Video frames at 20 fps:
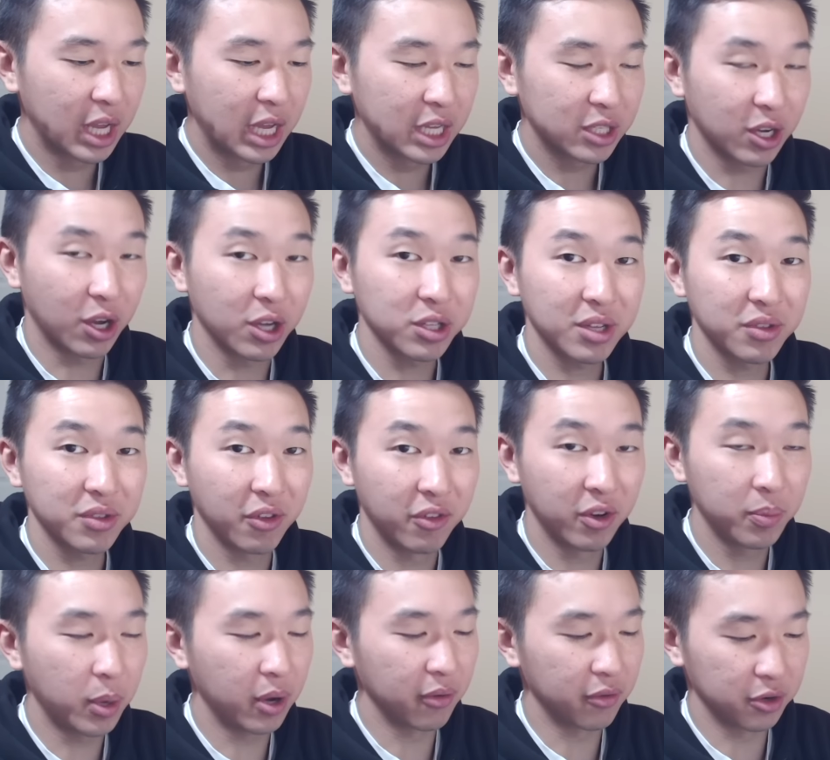So I also have the
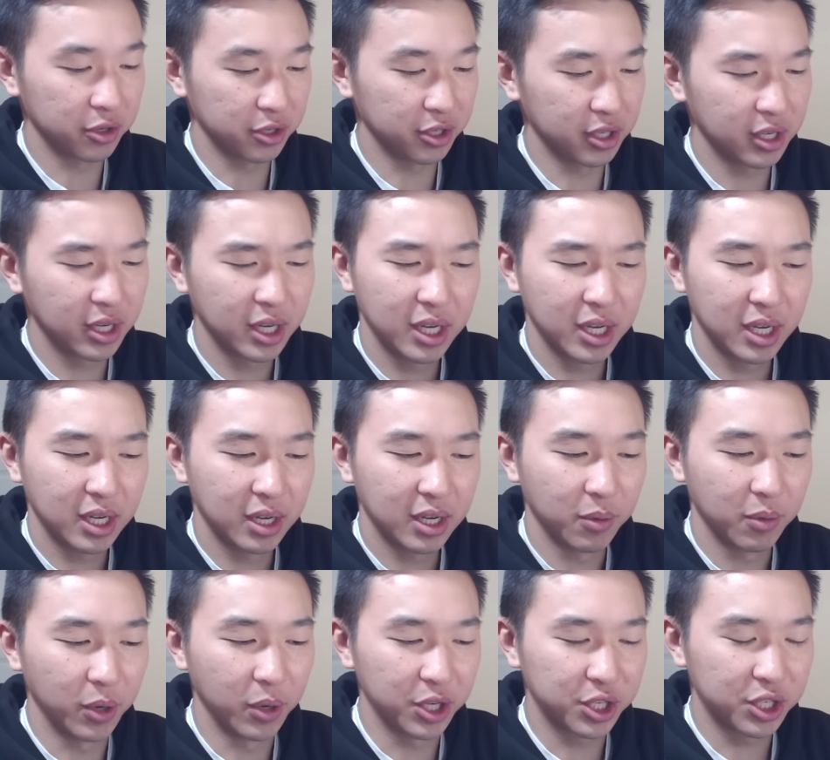football version,
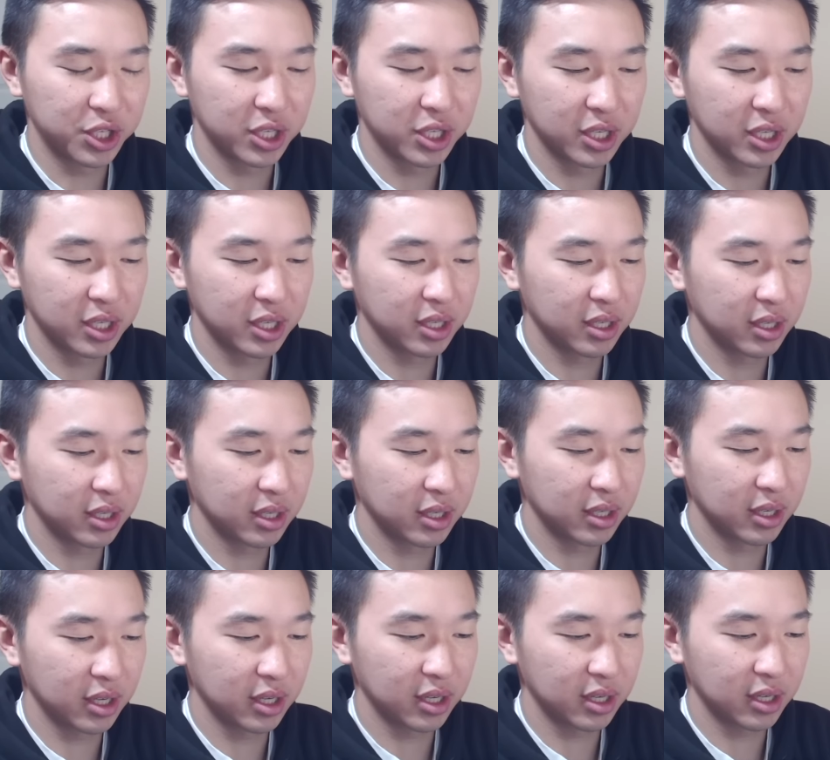which
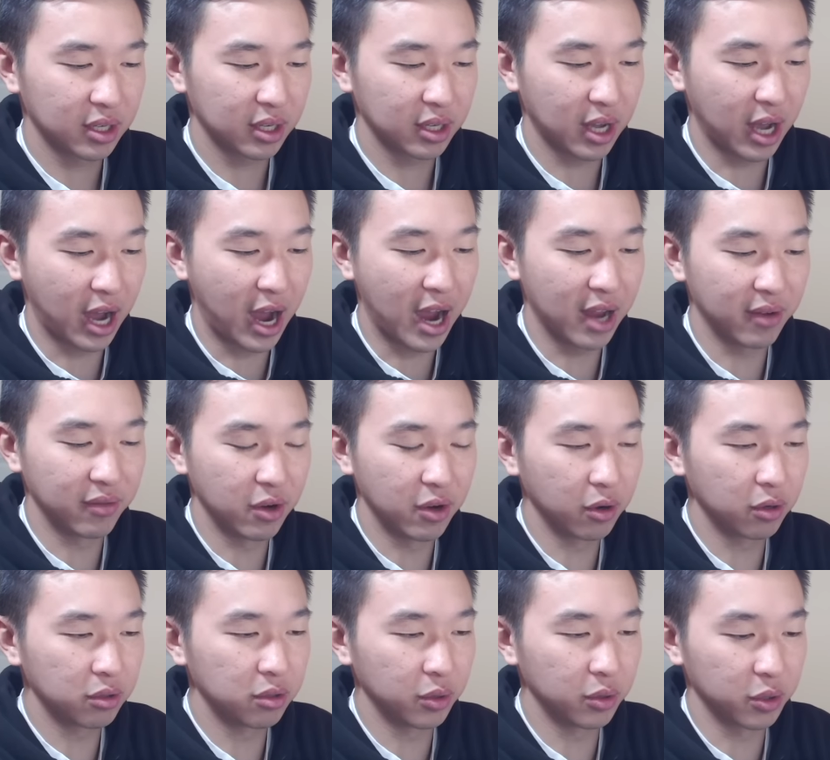I have
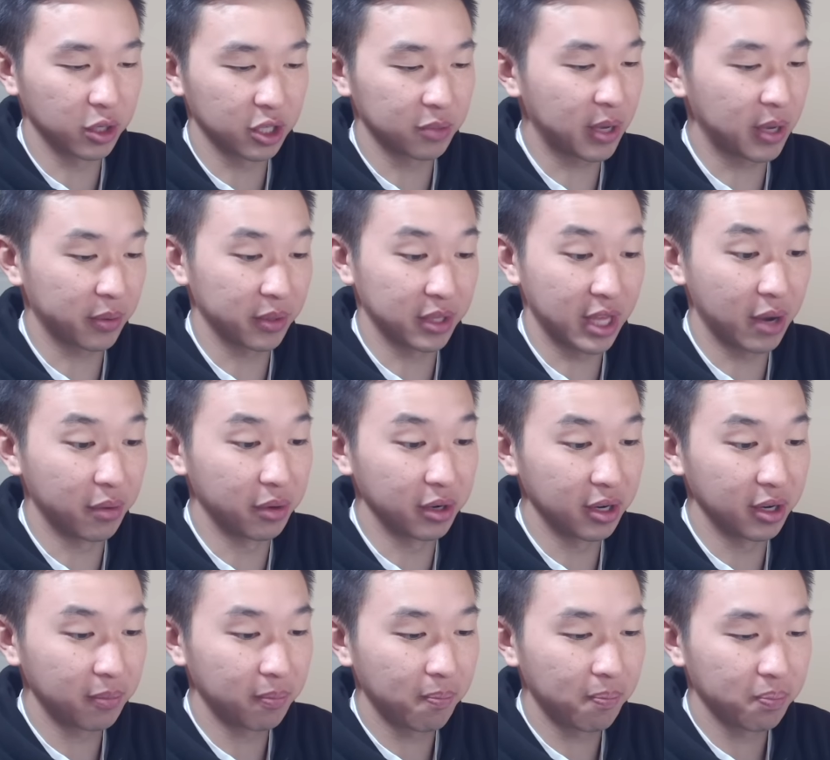no clue what to expect with that one.
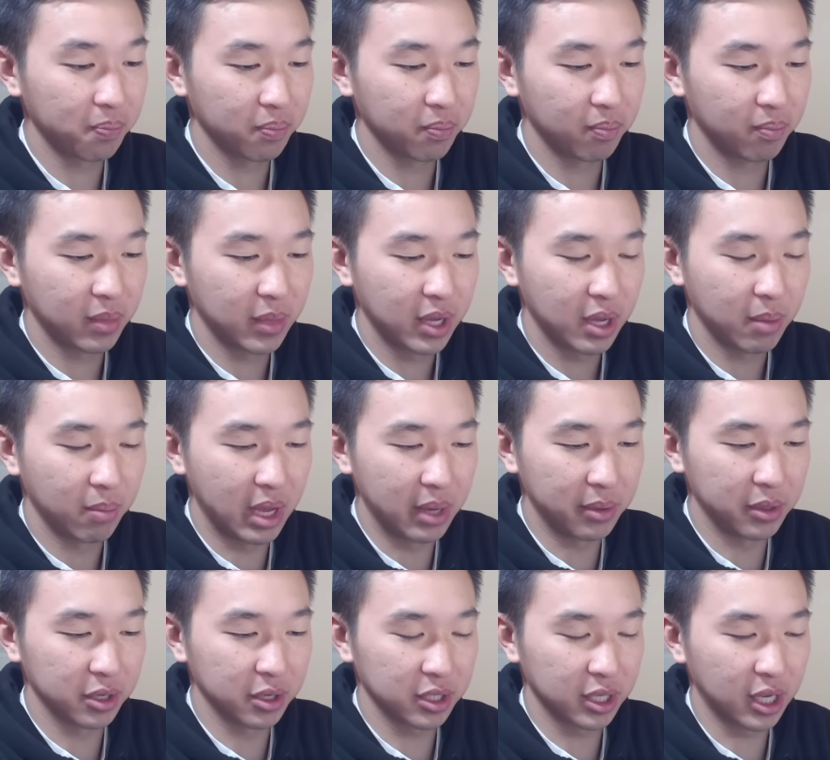
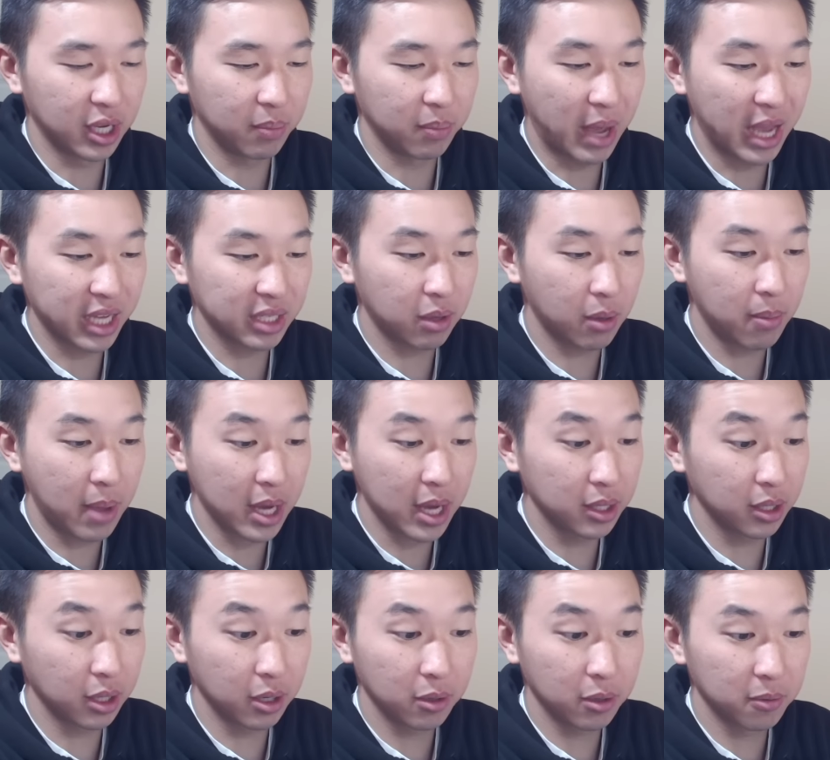Maybe there's a basketball
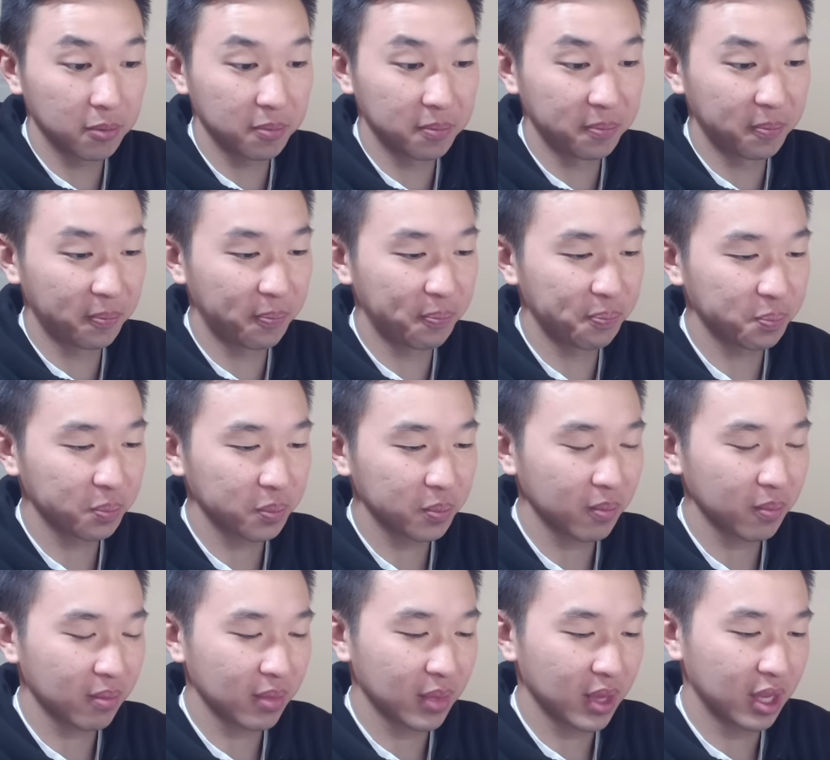pack in there,
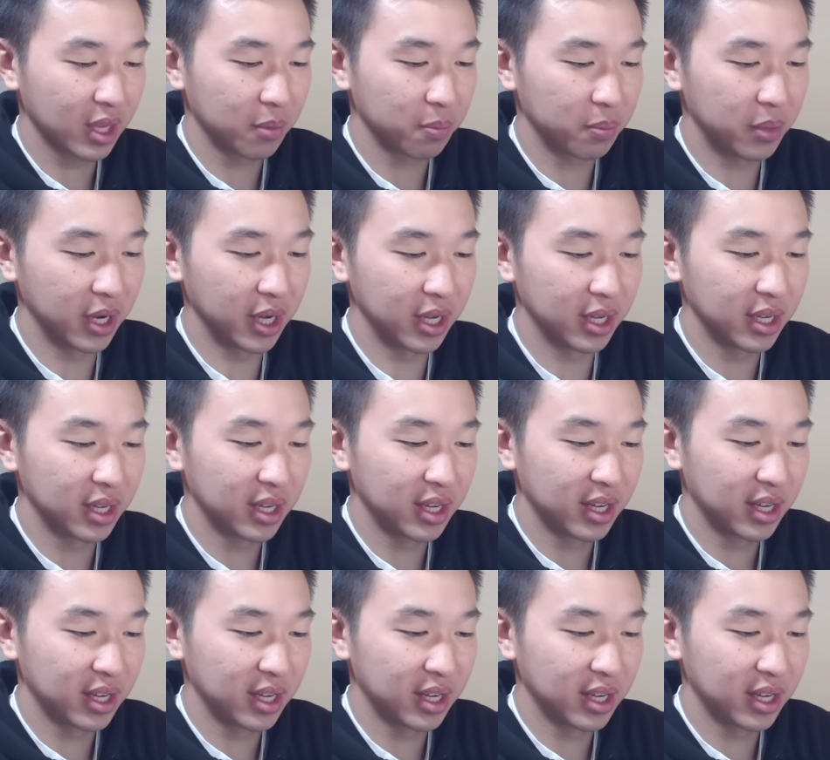but